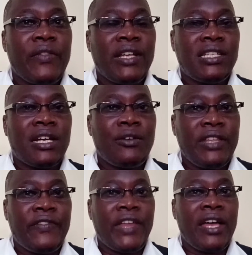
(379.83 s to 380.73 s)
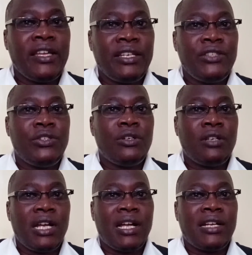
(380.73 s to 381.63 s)
that's around the thigh
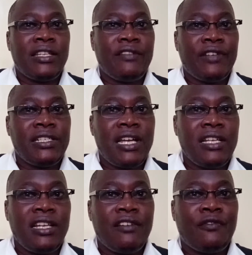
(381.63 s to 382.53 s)
region and the vagina,